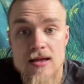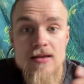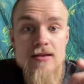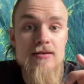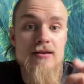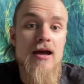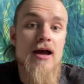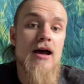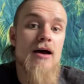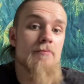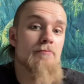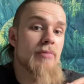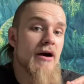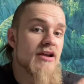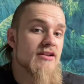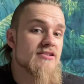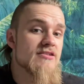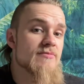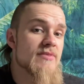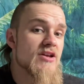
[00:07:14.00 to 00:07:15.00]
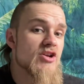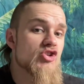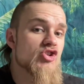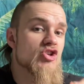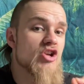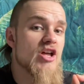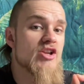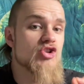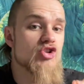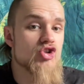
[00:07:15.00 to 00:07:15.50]
Now,
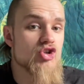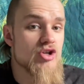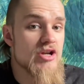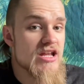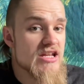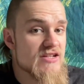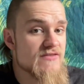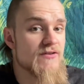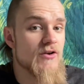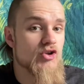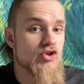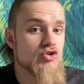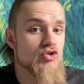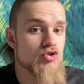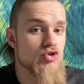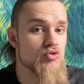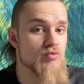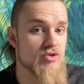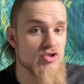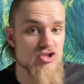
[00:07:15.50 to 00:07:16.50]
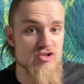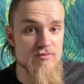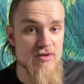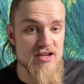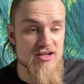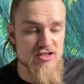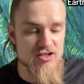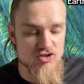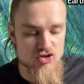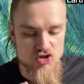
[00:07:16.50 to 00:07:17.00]
bioturbation and trace fossils, which is
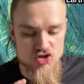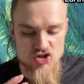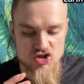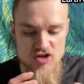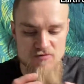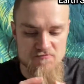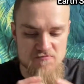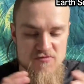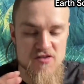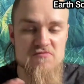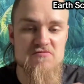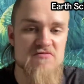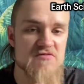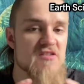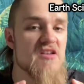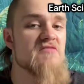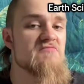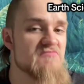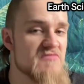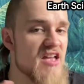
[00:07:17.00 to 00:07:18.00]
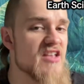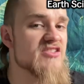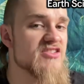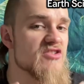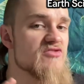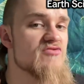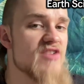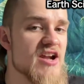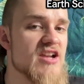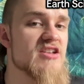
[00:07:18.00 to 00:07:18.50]
basically just, that's
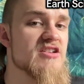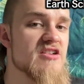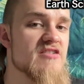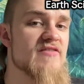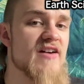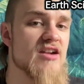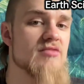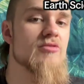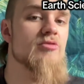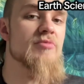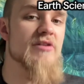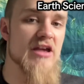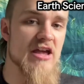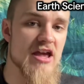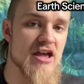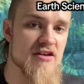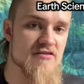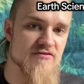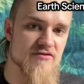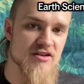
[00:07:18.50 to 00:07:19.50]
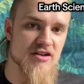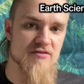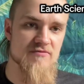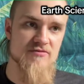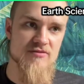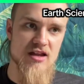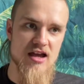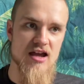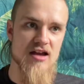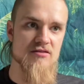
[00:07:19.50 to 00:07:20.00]
the record of animal behaviour.
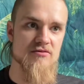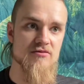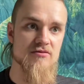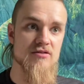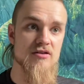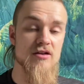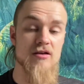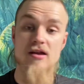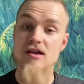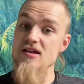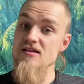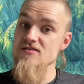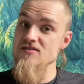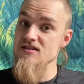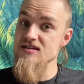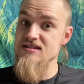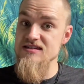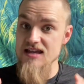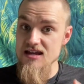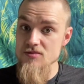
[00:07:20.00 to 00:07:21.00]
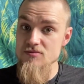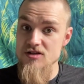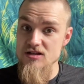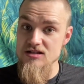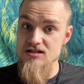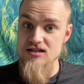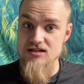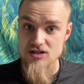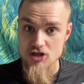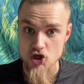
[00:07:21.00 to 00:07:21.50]
Now, in the
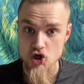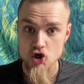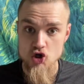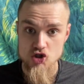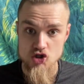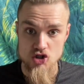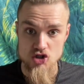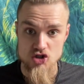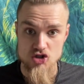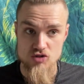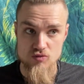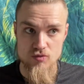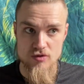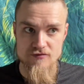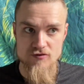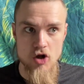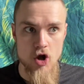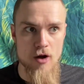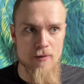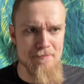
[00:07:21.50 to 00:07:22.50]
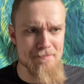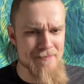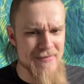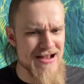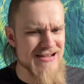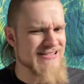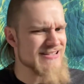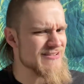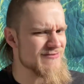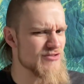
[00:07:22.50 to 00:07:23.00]
sediments in the oceans, we've got a
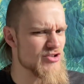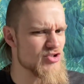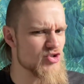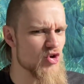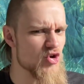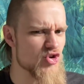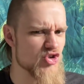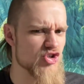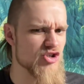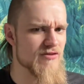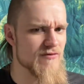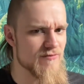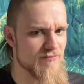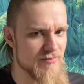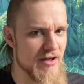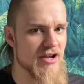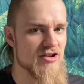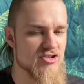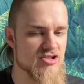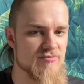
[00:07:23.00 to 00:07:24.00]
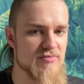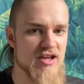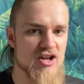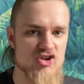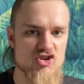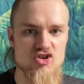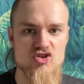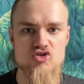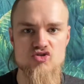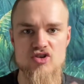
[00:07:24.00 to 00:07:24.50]
massive reduction of
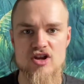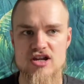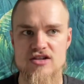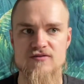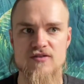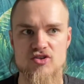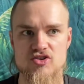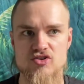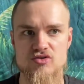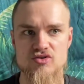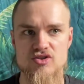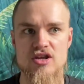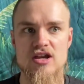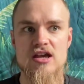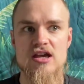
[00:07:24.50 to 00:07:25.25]
bioturbation and trace fossils,